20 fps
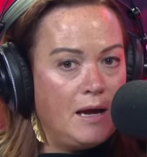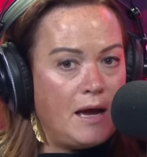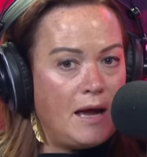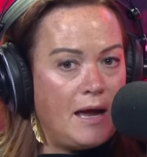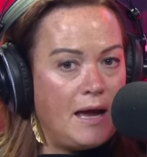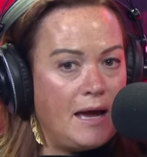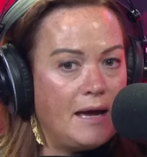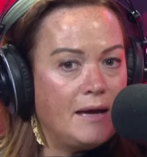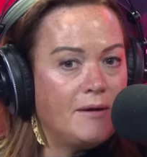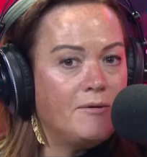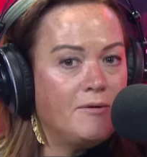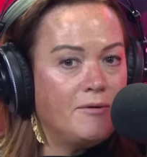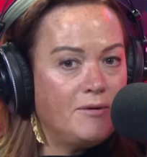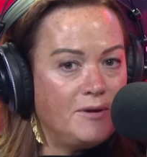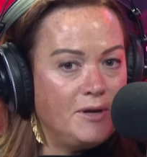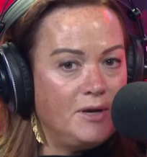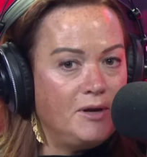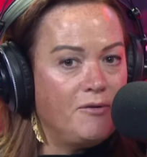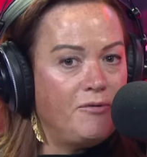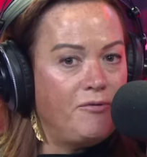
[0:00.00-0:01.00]
Uh,
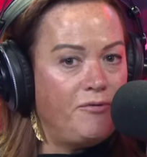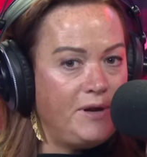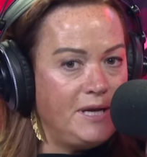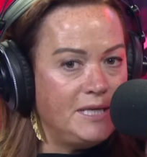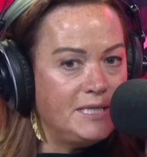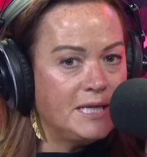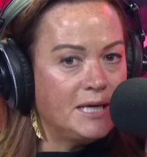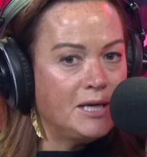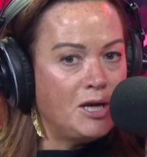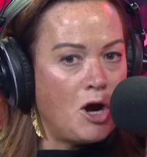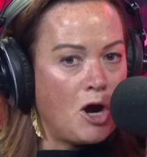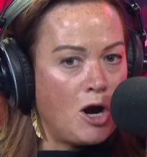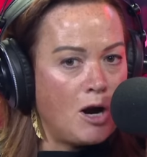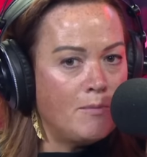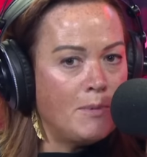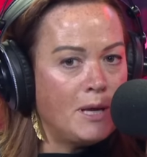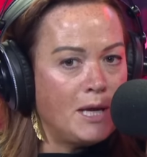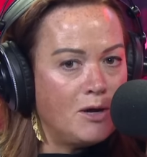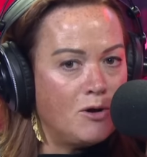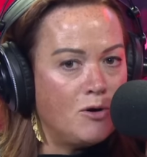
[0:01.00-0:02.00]
you know, feeding an
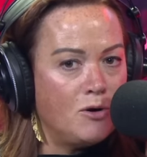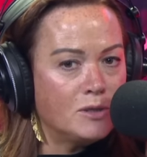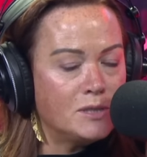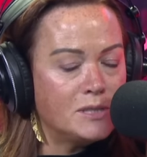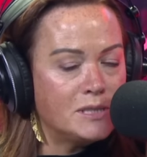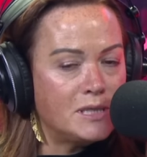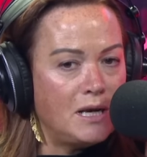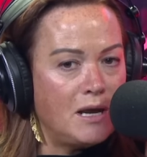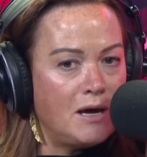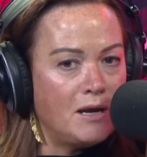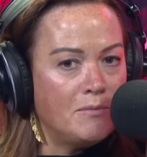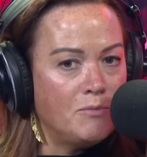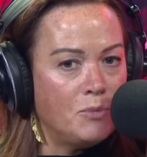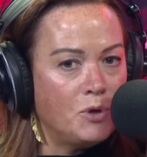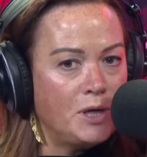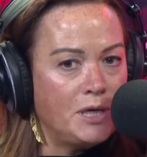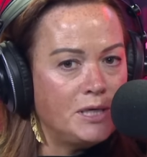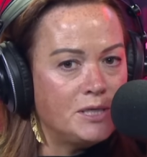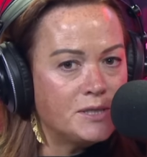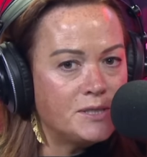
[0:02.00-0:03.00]
army costs a lot of
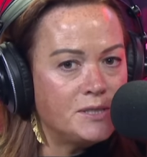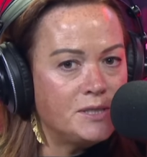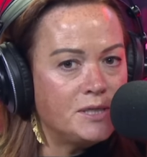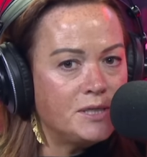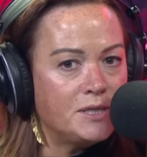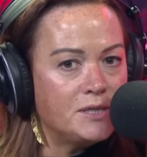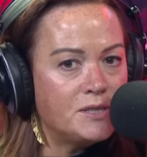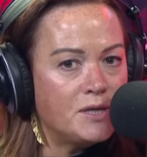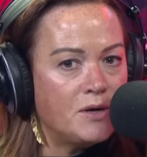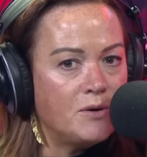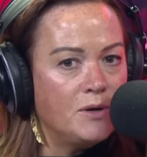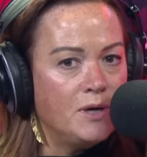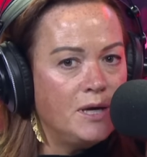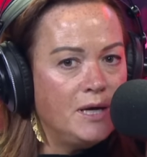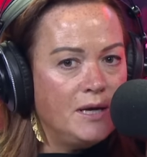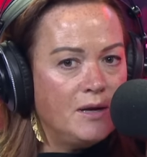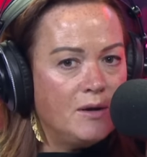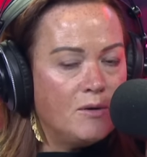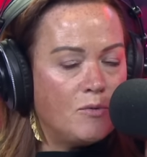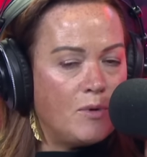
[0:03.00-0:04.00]
money, doesn't it? So
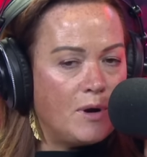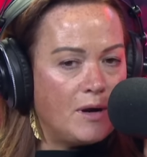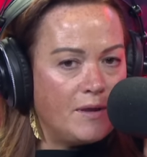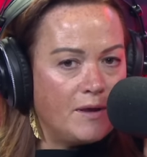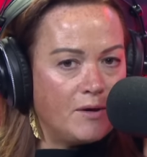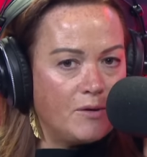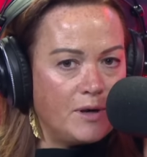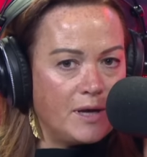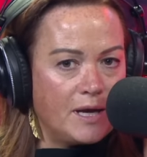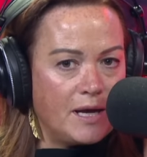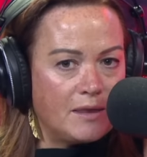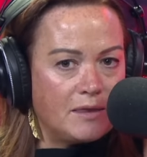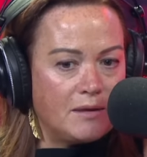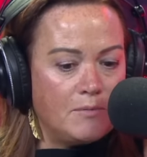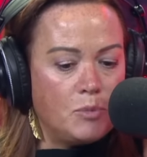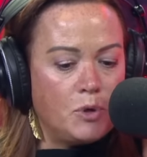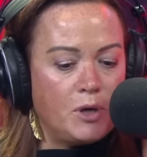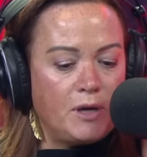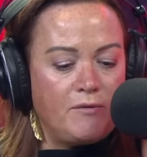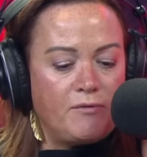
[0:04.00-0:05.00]
where are they going to get the
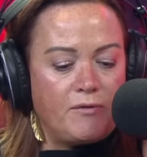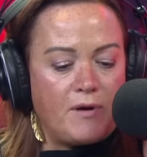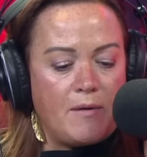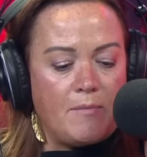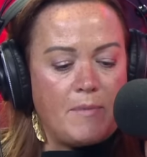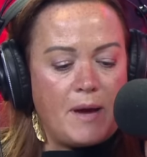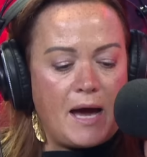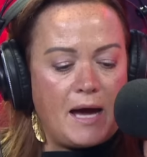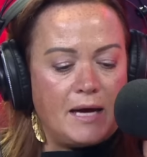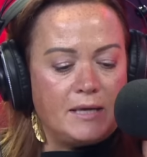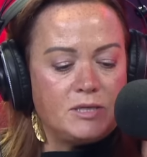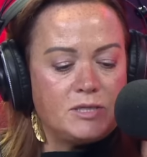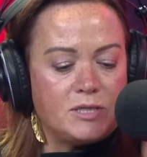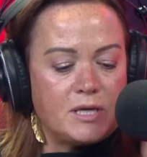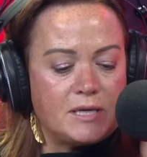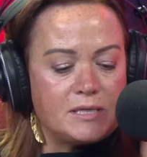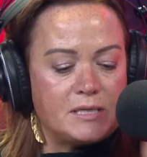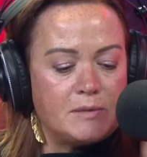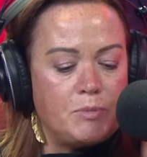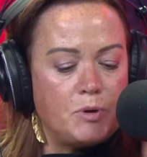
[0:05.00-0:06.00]
money from? And
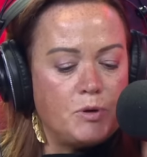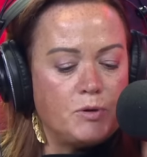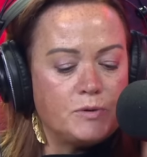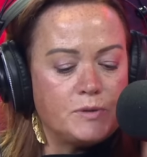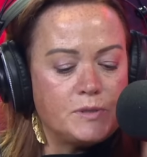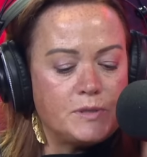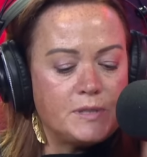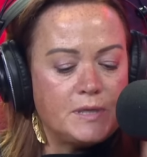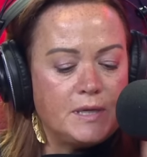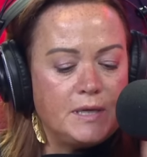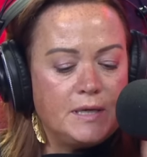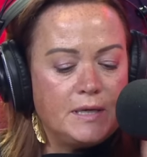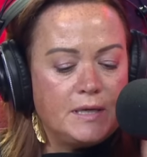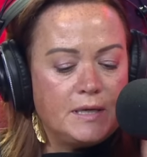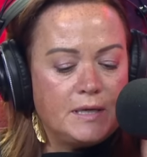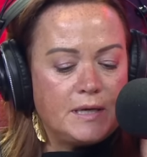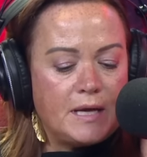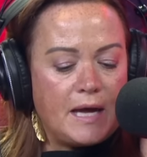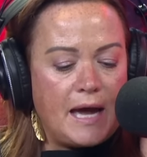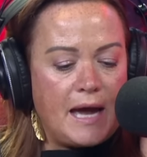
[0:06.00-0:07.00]
I suppose,
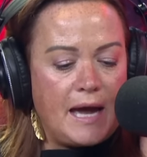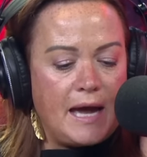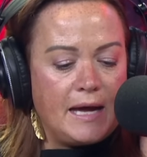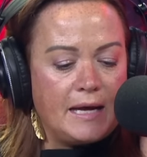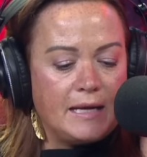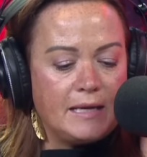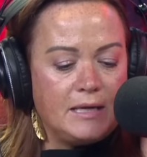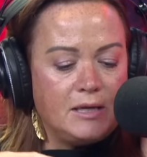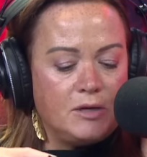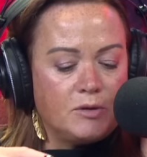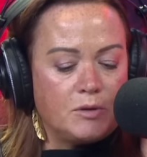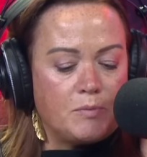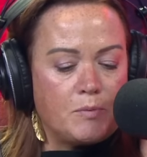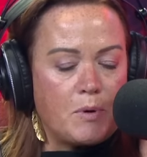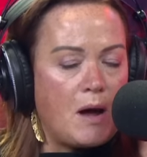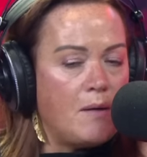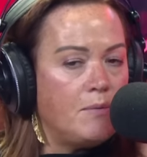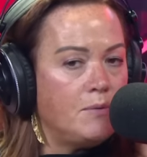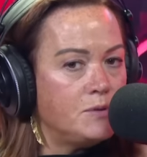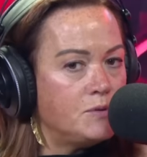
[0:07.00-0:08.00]
uh, you know, the
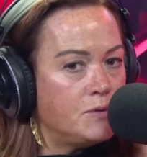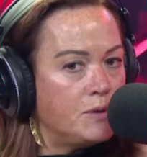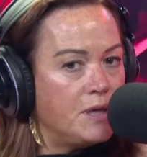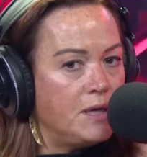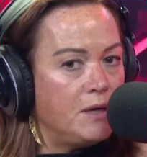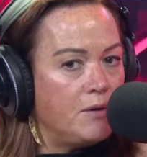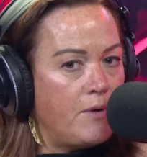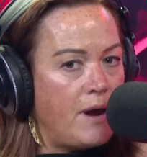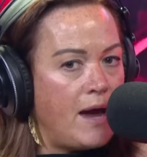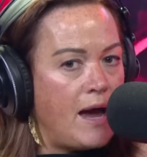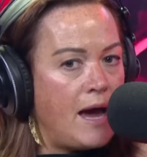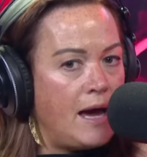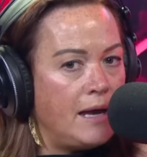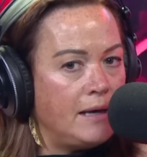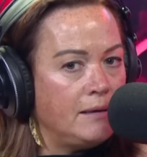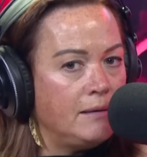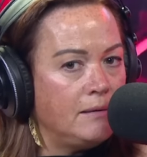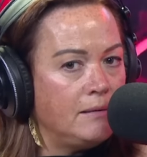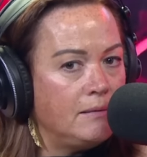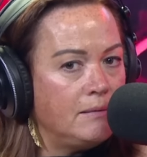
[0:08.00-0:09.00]
problems within
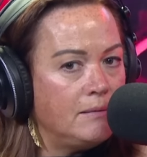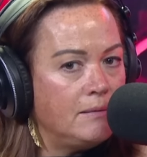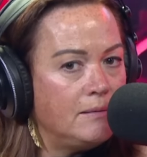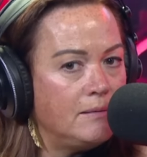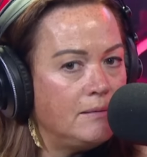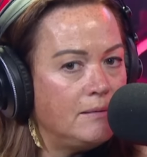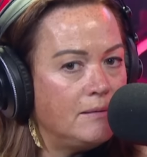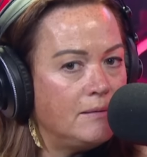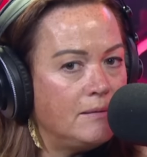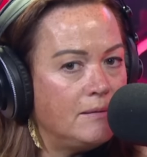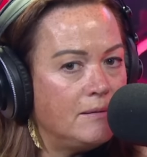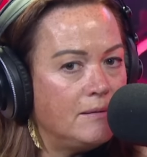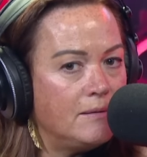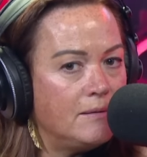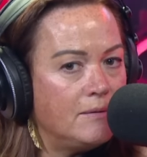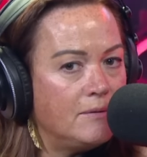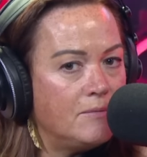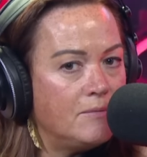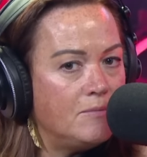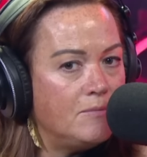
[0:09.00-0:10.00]
Iran,
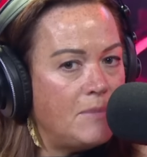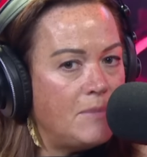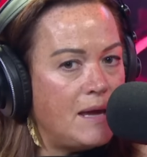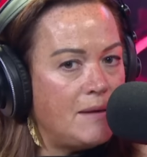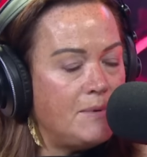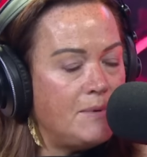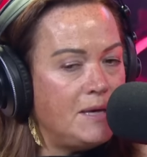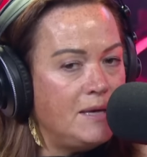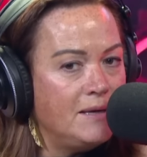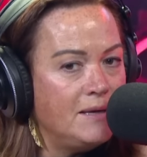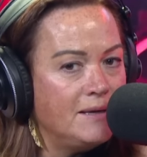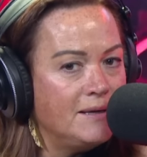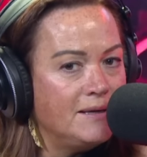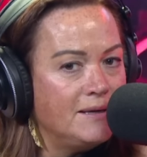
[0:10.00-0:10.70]
maybe,